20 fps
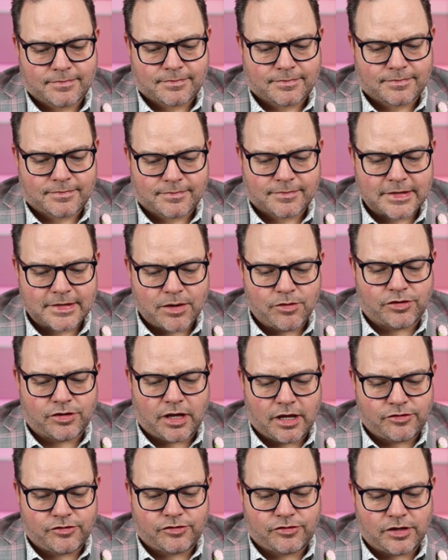
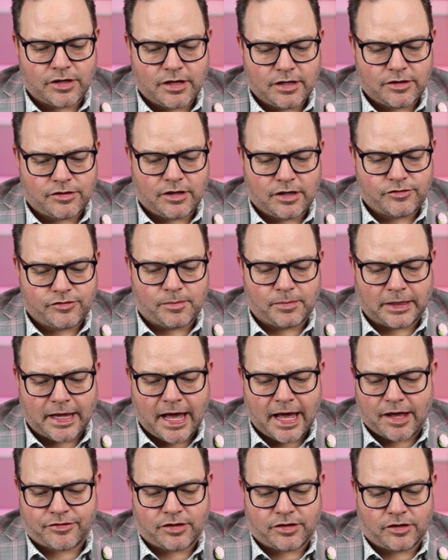It's a
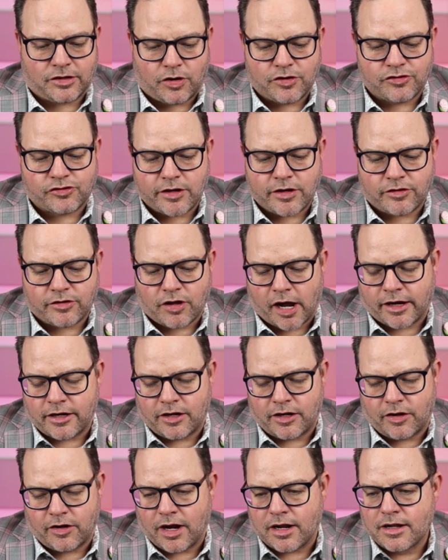blast. It's always great talking to
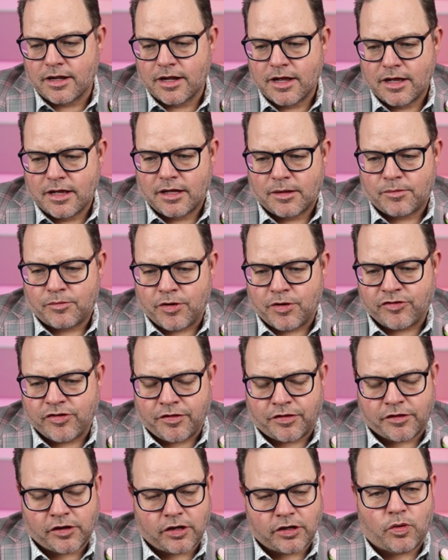you. And I appreciate
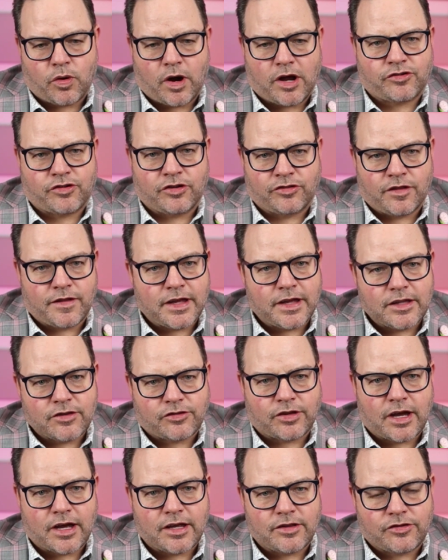the good questions and the
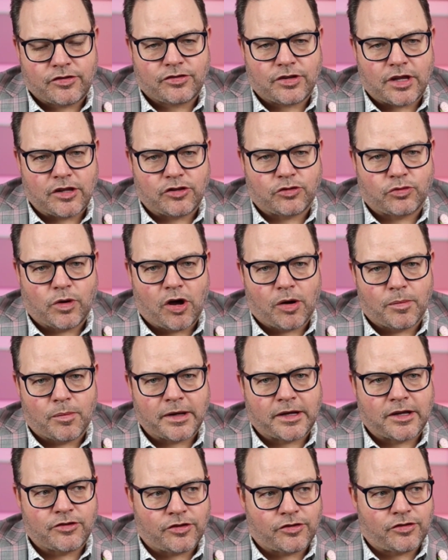insights as well,
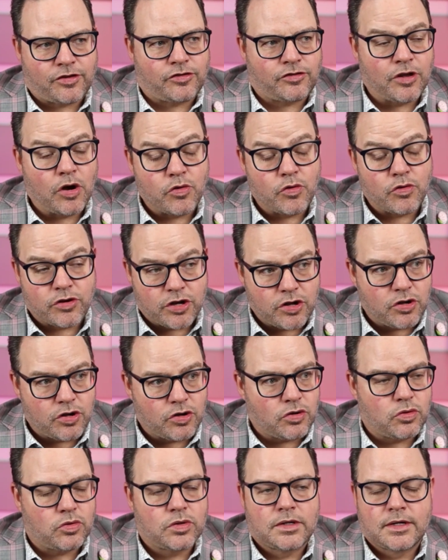because this is so
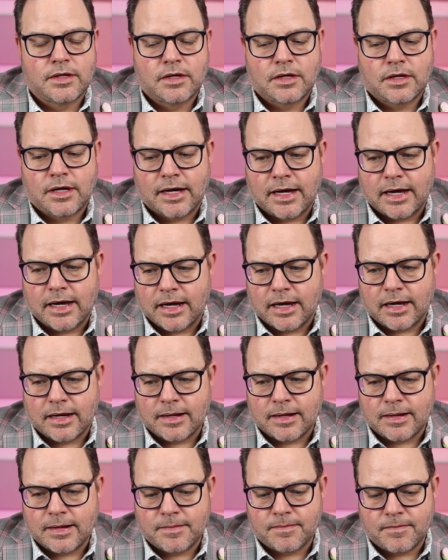new.
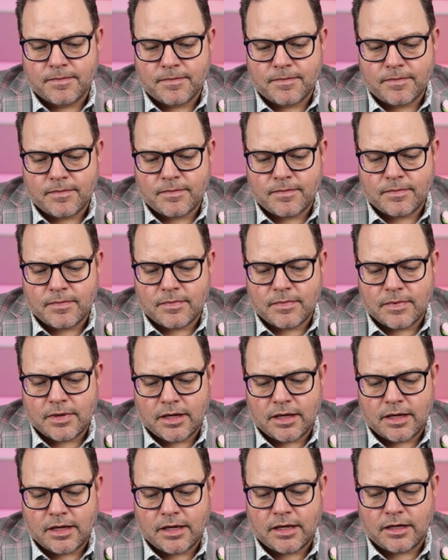Um,
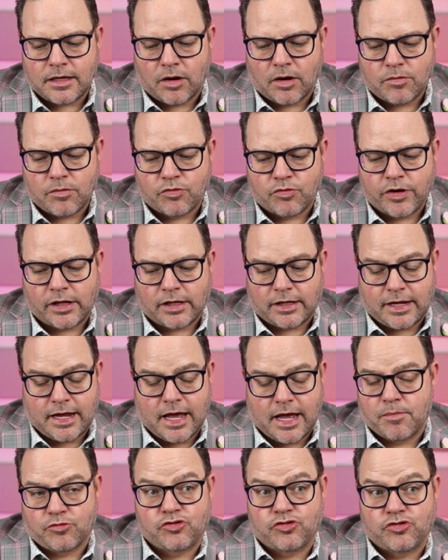I really
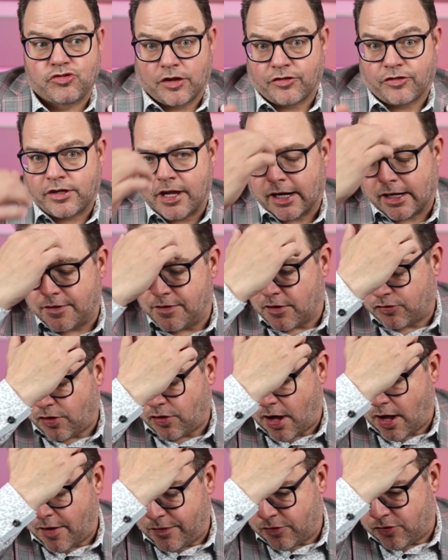am just kicking this
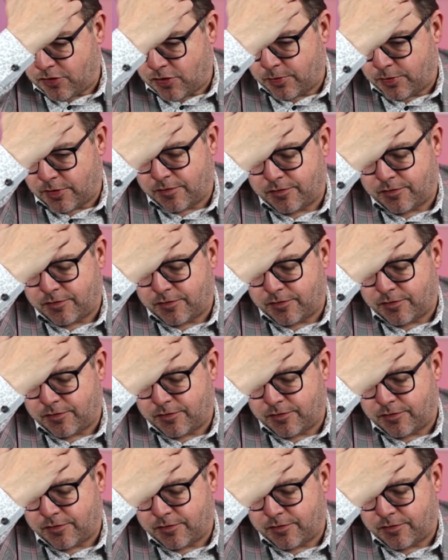off in terms of